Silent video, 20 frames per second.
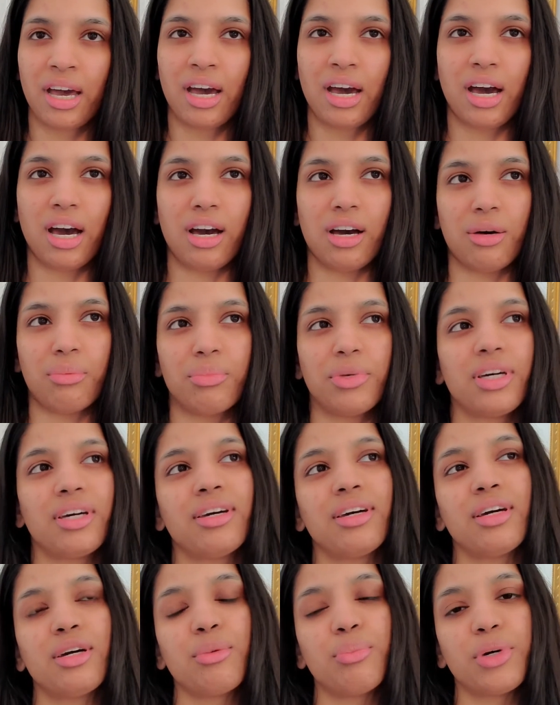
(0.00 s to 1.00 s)

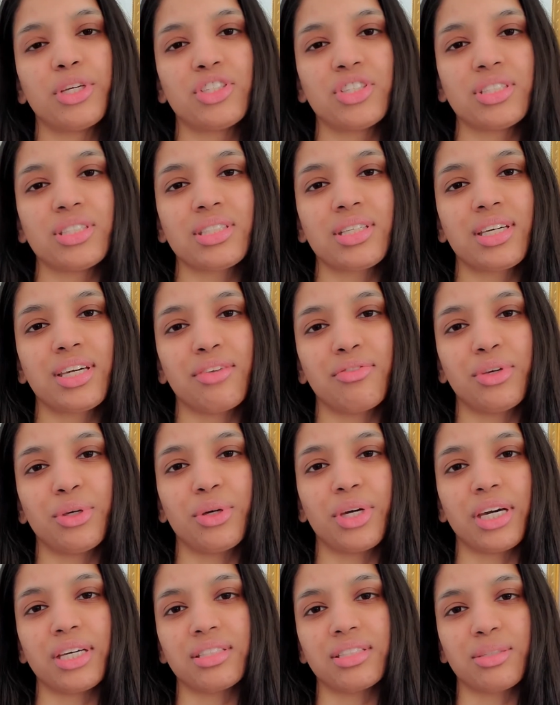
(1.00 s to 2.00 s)
But just to give you
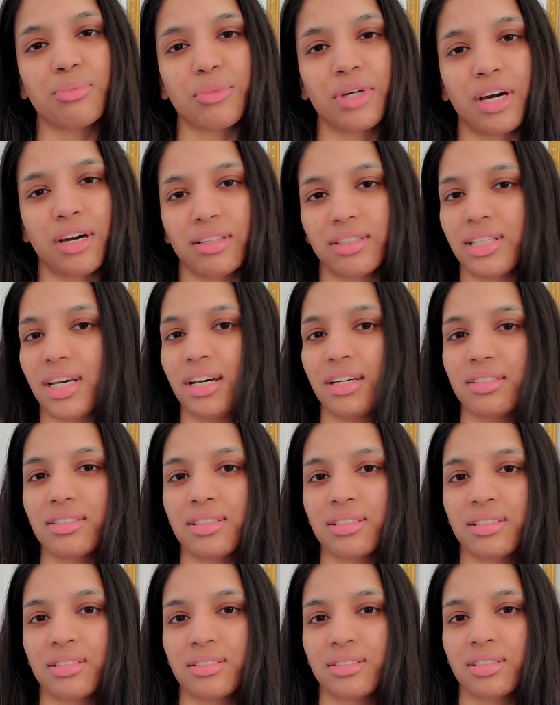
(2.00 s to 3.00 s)
guys some context,
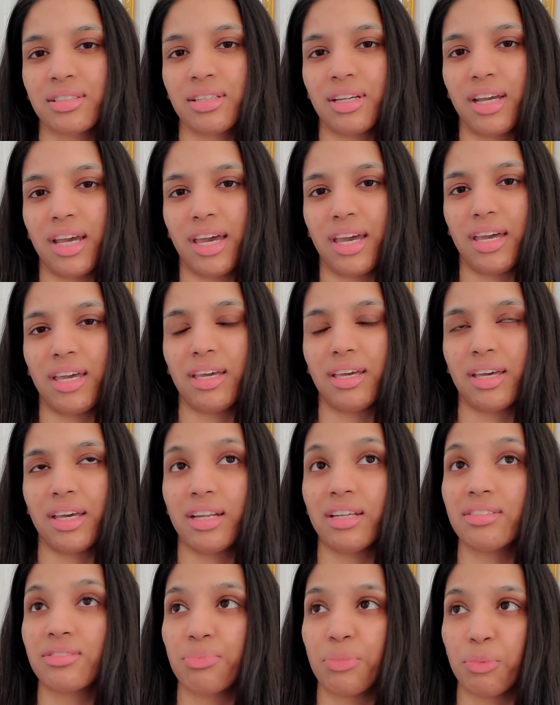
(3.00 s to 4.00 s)
today it
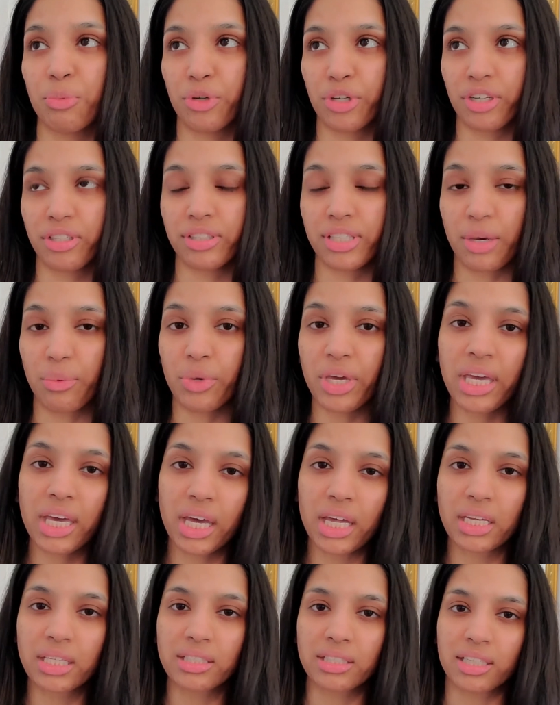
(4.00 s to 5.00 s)
is Memorial Day
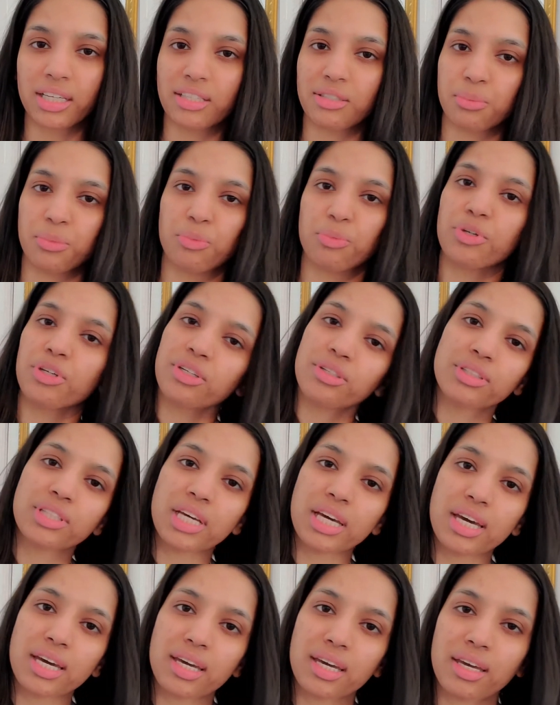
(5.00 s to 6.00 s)
weekend. Today's Memorial
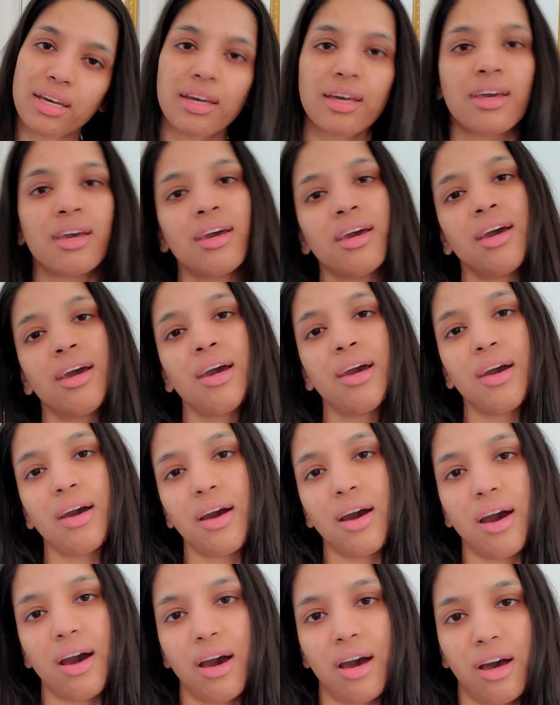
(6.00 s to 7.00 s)
Day,
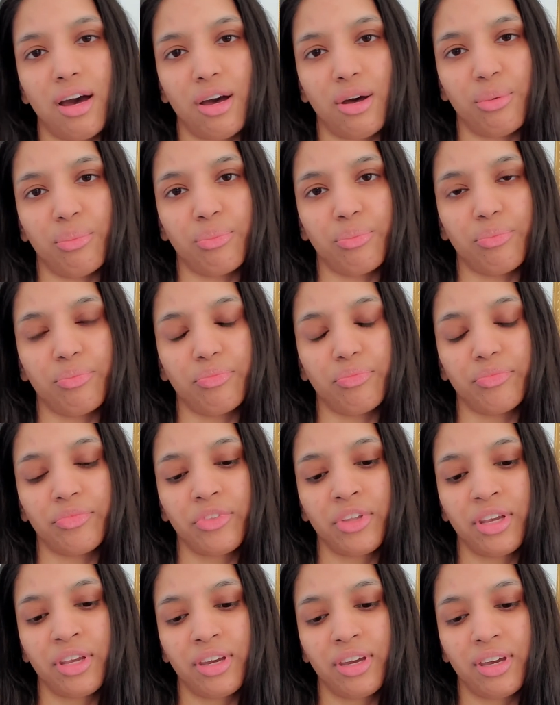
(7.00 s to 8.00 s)
and
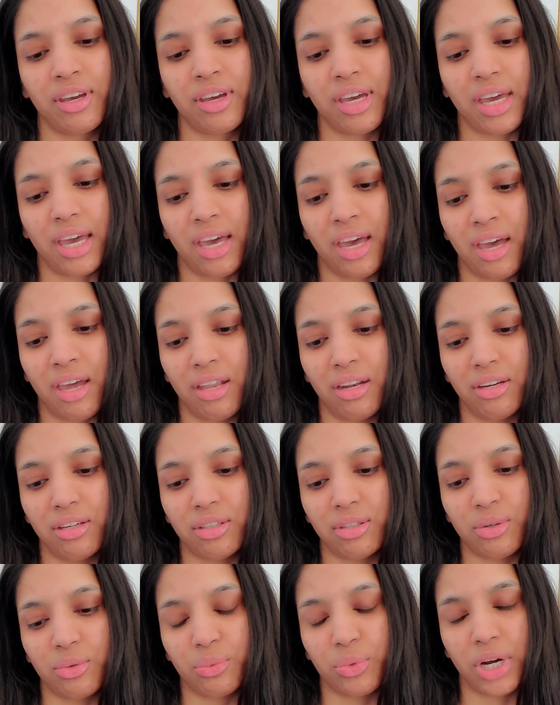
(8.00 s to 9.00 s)

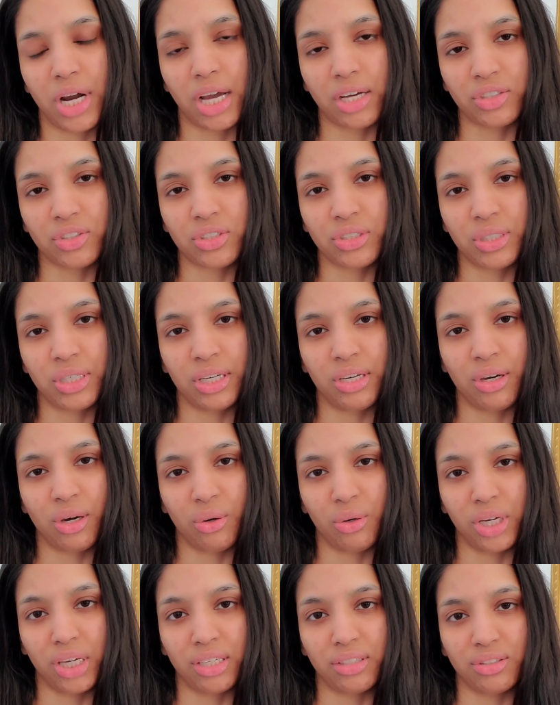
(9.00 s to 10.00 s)
we're actually
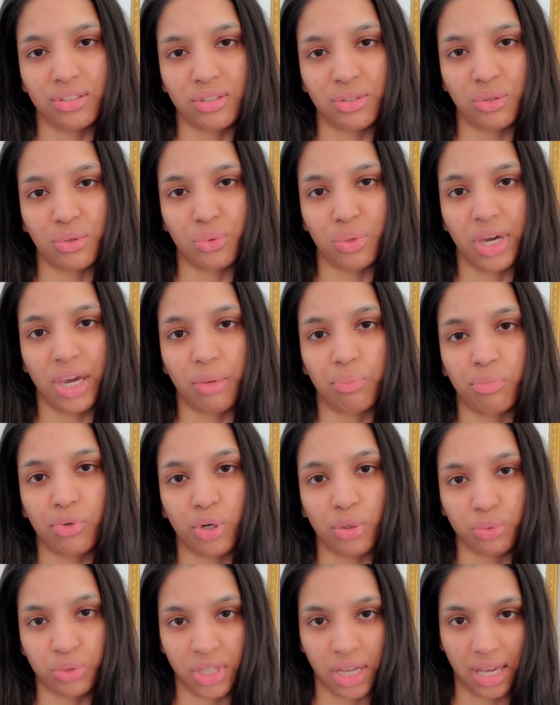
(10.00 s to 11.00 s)
going to a
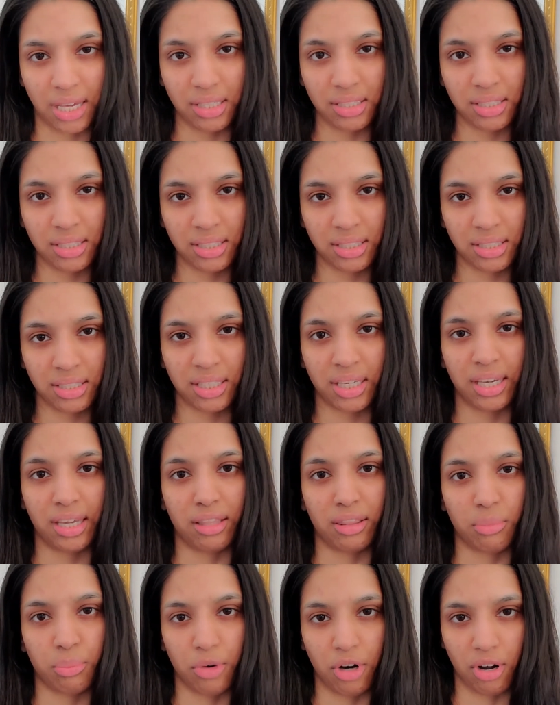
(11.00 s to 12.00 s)
protest in
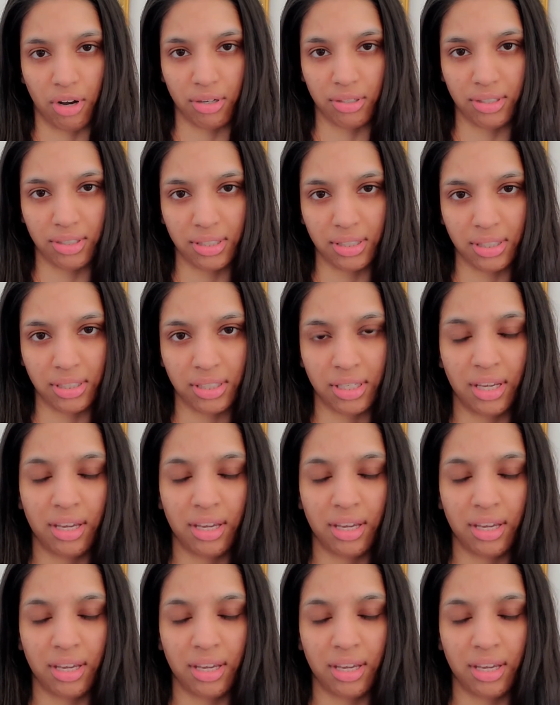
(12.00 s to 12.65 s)
the Bronx.